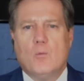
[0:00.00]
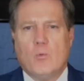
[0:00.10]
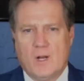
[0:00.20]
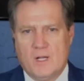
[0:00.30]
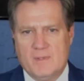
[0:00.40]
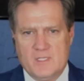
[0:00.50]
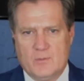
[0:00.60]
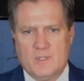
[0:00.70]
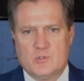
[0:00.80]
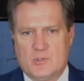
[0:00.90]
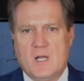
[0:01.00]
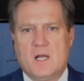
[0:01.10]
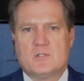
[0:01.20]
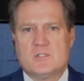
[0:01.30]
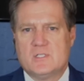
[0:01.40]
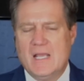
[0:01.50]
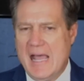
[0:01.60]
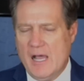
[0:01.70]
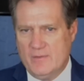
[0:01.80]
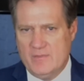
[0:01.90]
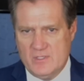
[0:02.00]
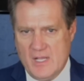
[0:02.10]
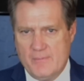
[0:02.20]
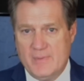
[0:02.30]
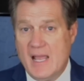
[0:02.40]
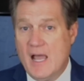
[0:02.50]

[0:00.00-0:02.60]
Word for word: we're going to be doing triage as to how did this happen,